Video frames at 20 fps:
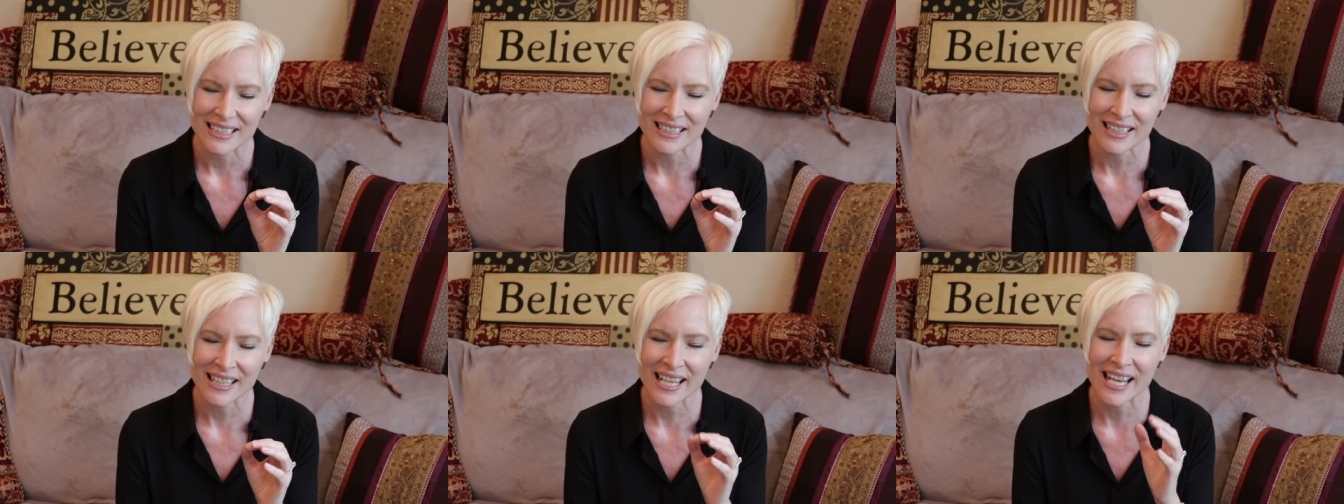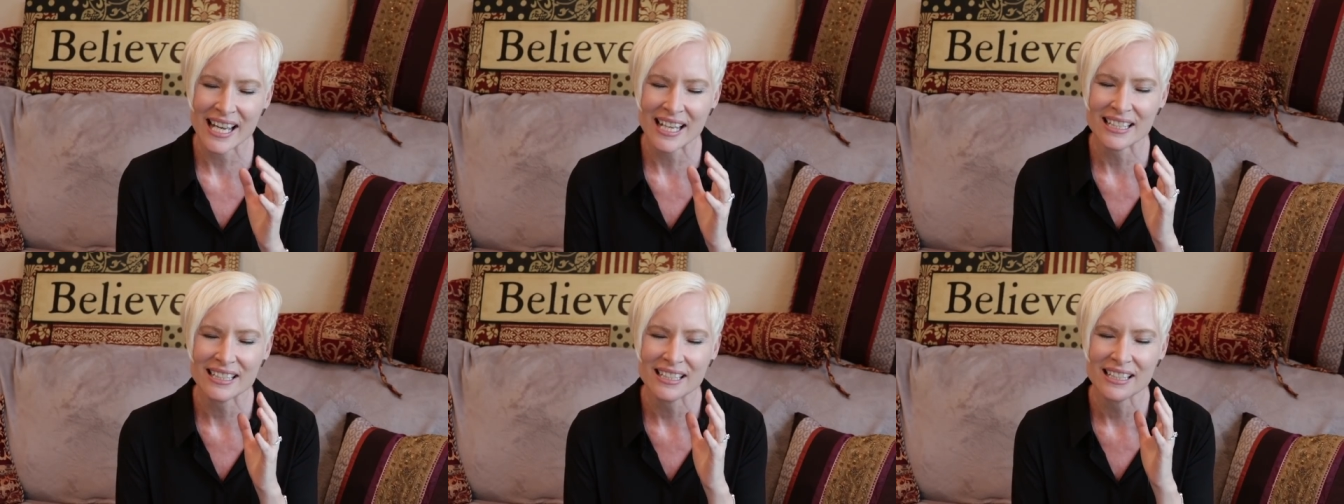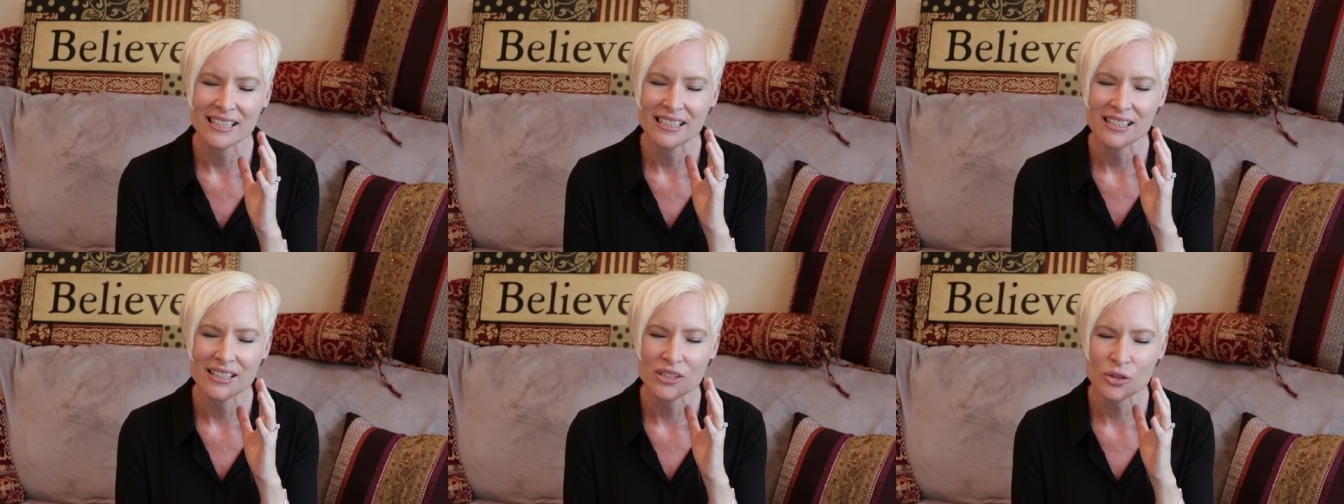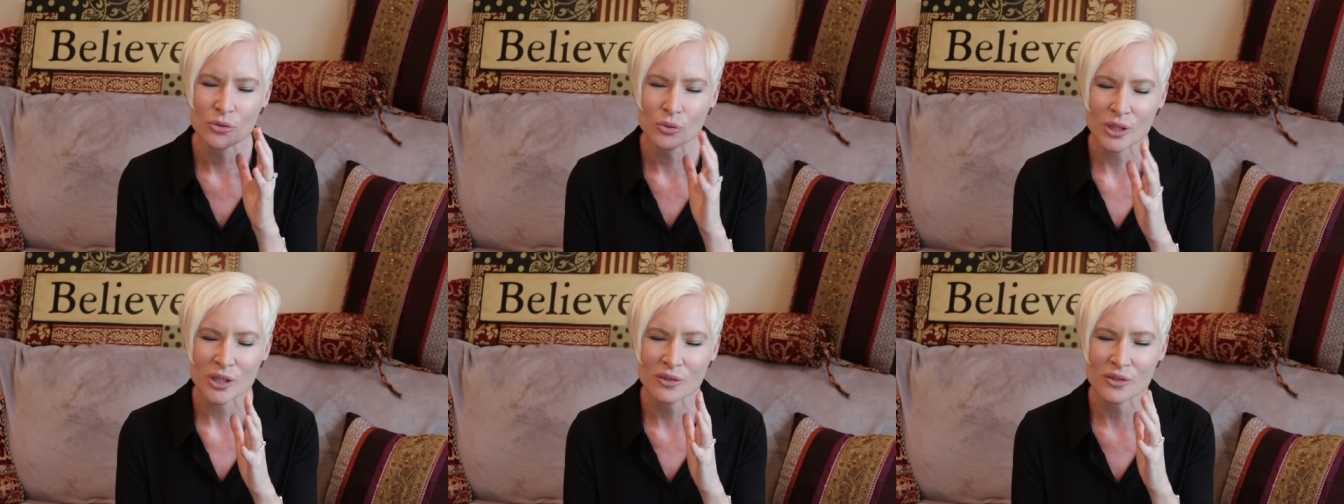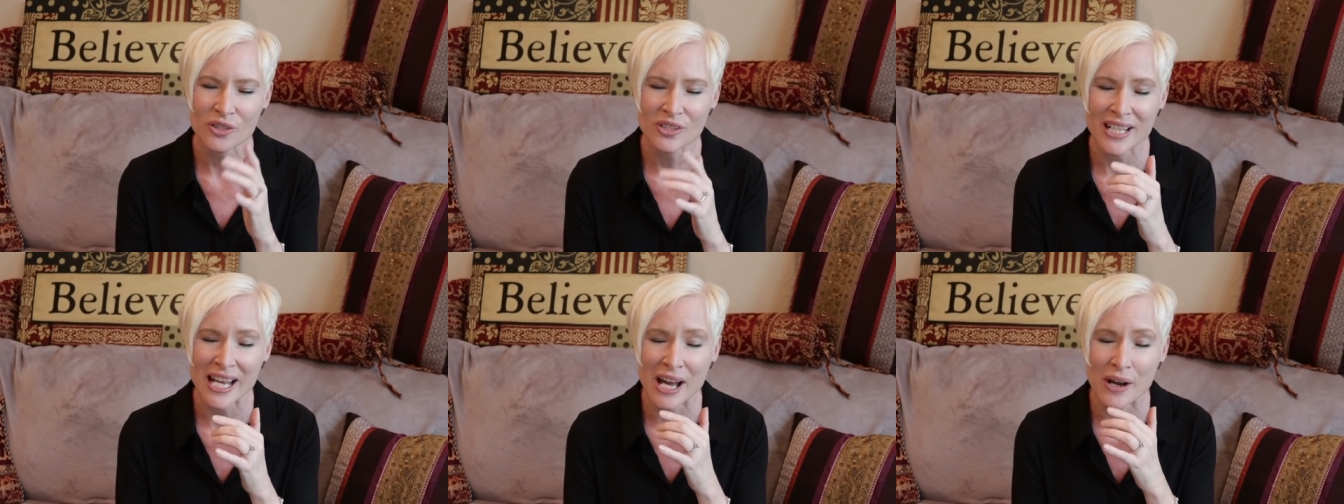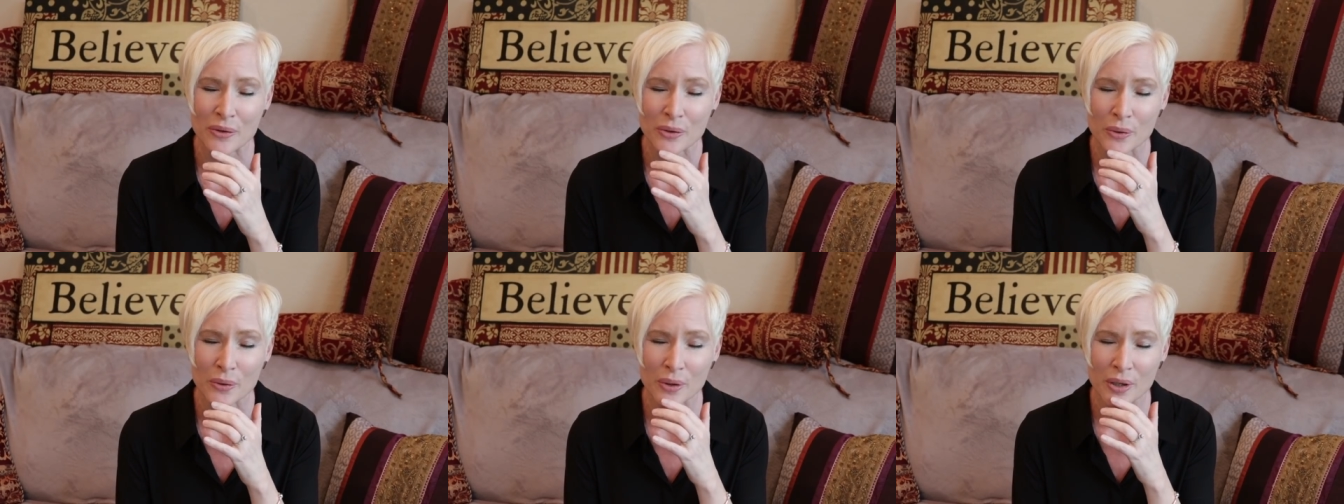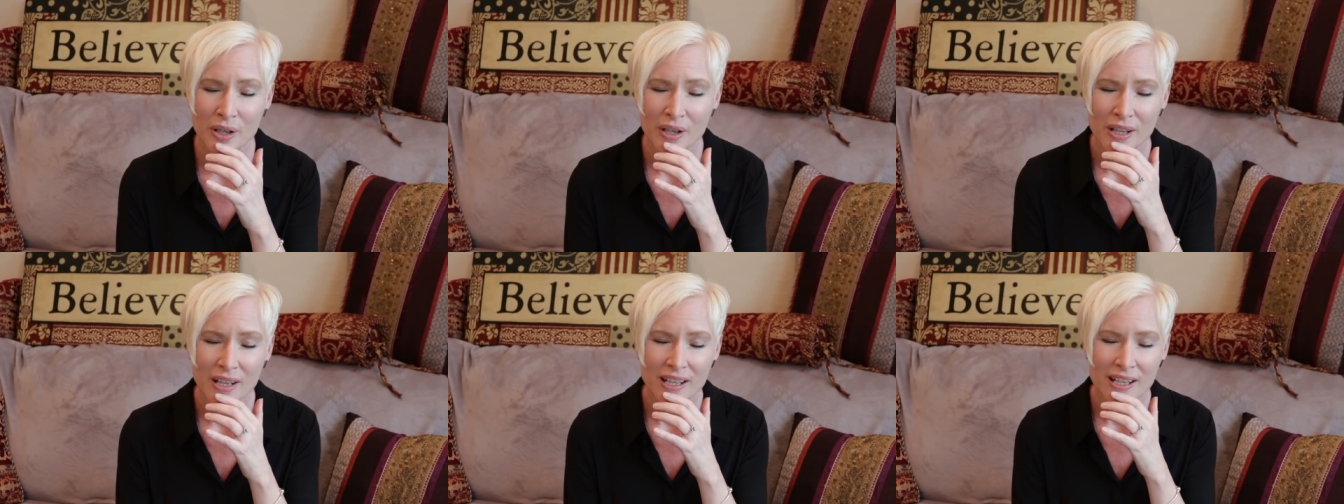that trickles down,
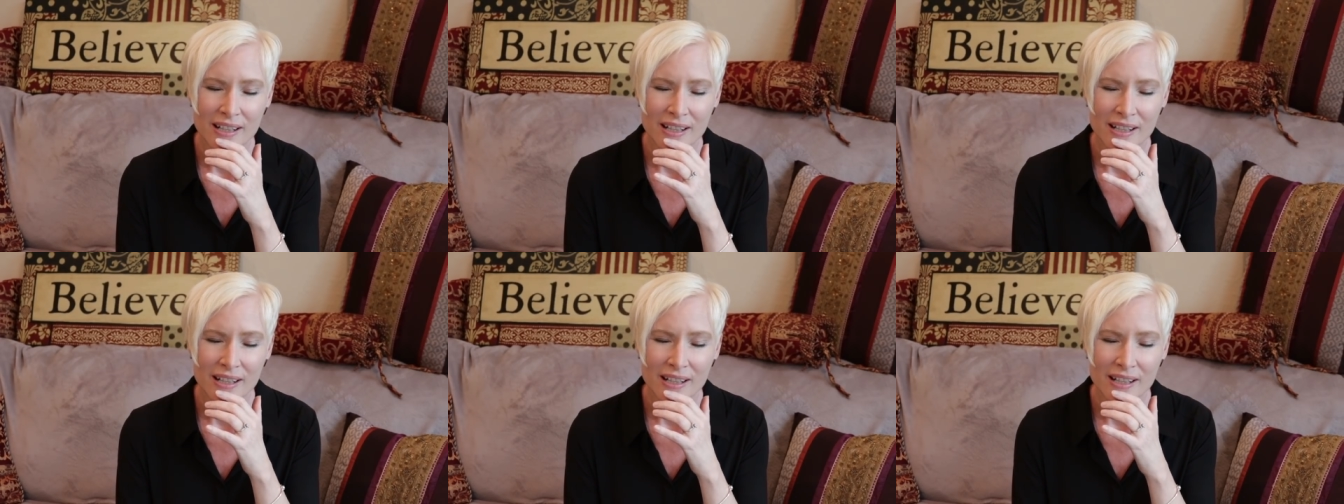or